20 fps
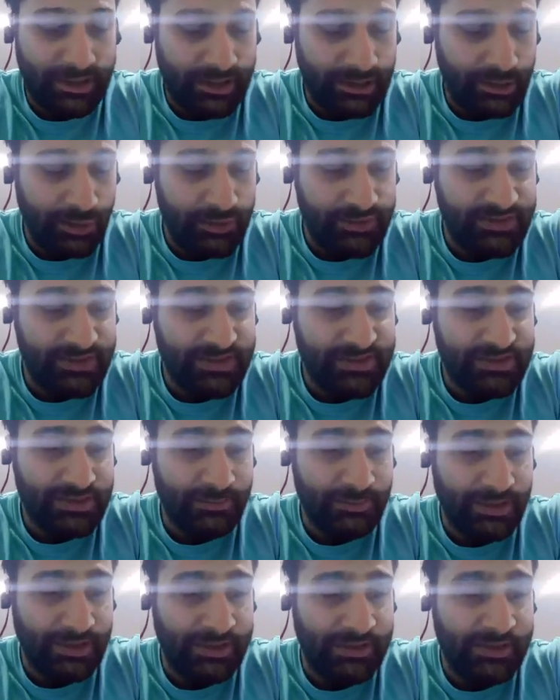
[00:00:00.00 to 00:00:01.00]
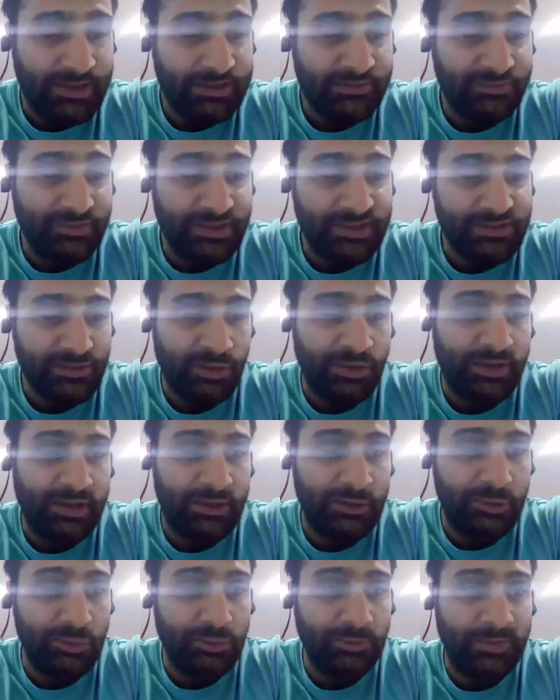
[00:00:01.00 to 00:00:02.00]
Like a closed system like Netflix,
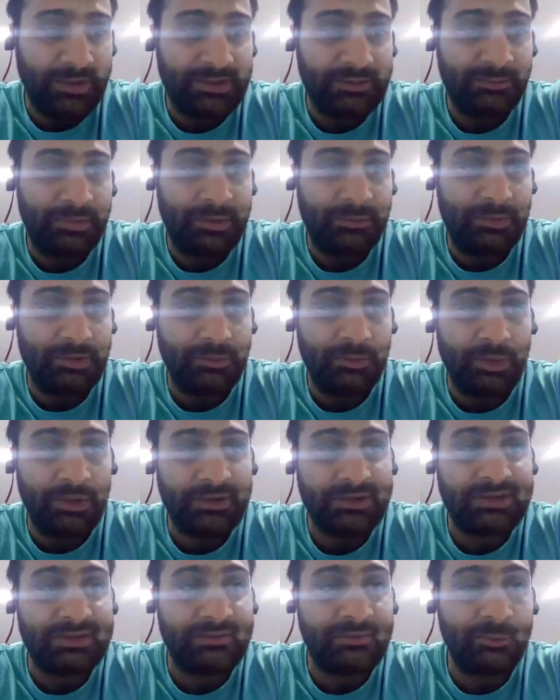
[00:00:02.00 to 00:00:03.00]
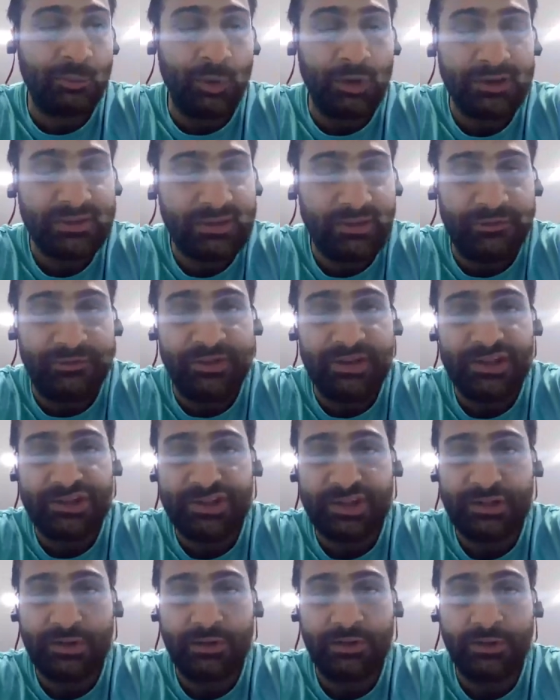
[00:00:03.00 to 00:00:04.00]
okay, cool, but people want the
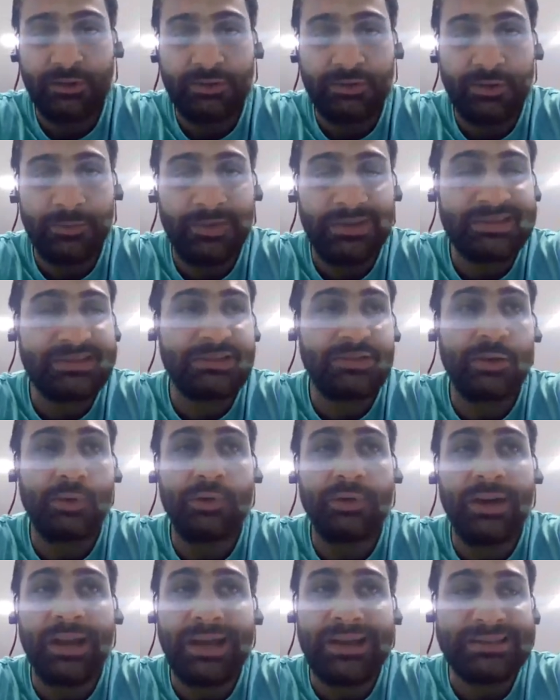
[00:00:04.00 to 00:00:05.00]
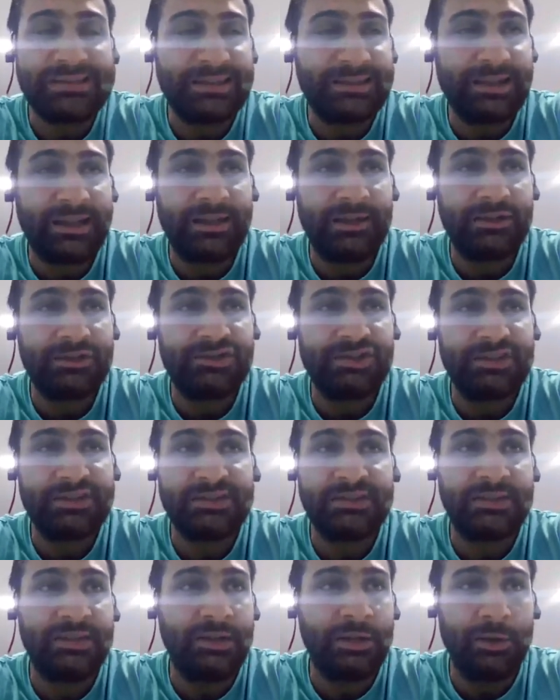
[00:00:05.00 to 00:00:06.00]
free shit on YouTube. It's so nice that I could
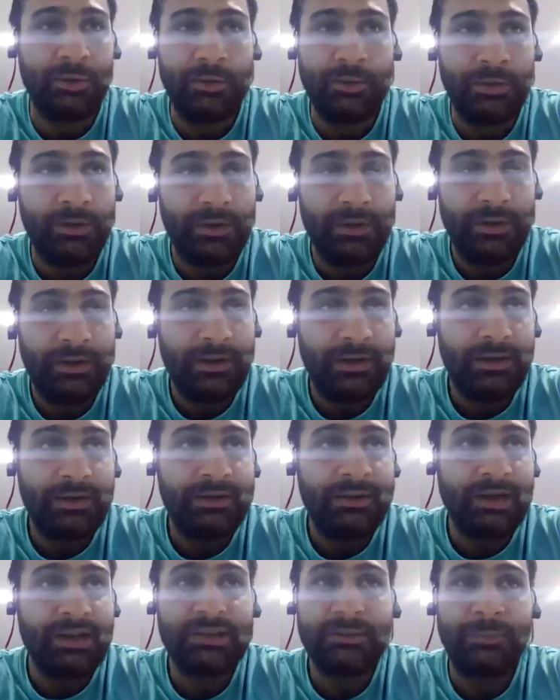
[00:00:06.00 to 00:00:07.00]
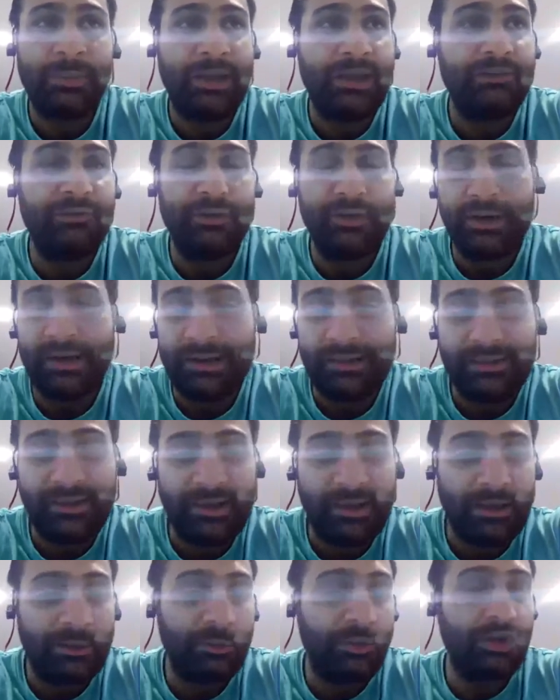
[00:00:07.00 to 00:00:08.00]
just, not pay for
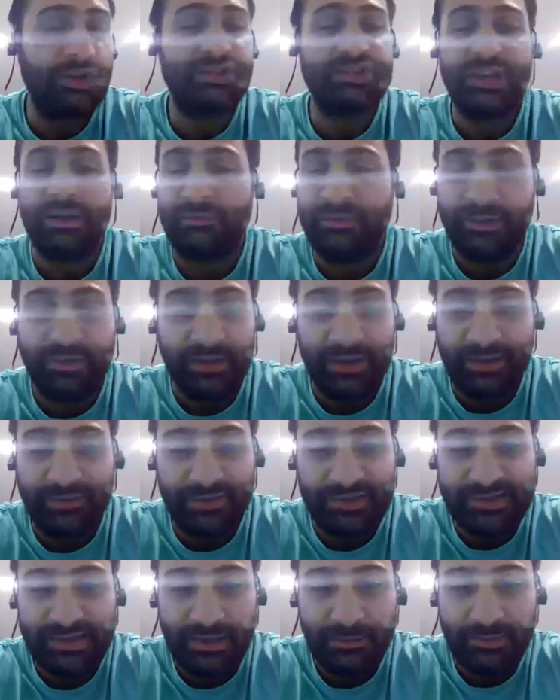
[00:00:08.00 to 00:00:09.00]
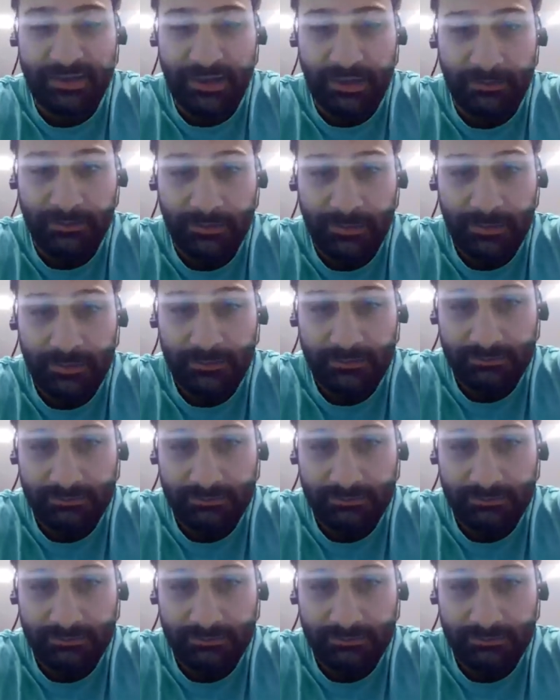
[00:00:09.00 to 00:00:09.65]
anything and watch everything at the same time.